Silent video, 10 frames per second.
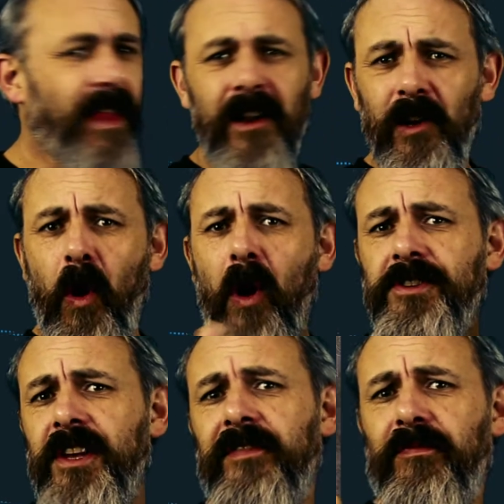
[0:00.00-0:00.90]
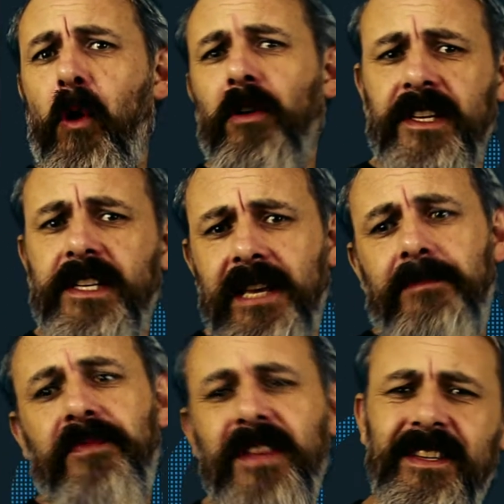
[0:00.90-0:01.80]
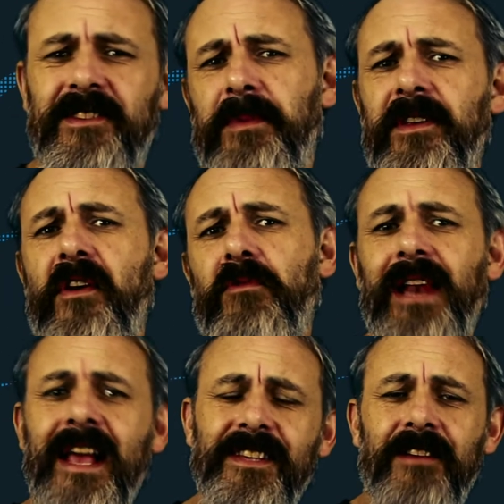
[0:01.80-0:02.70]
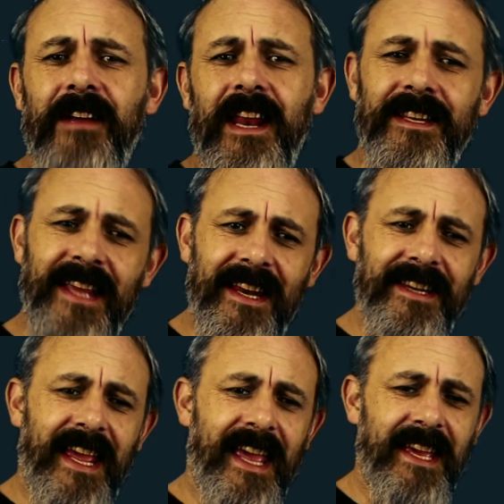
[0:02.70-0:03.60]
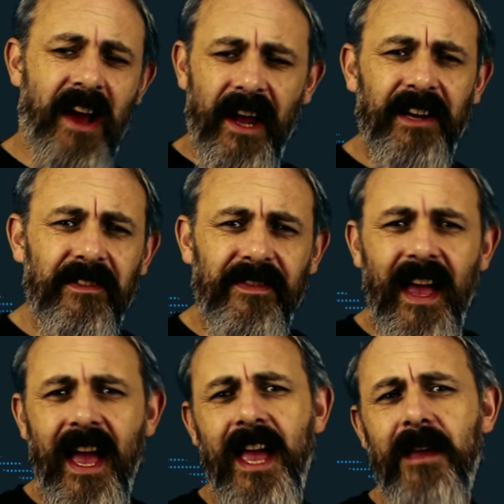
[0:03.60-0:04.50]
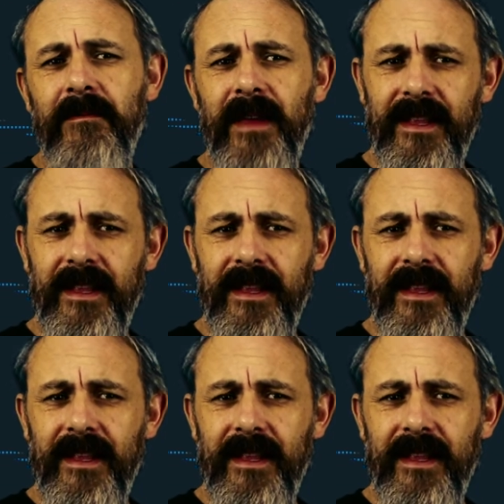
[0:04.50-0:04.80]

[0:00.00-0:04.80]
Lords of Waterdeep. This is a bit of old classic, really. D&D kind of game.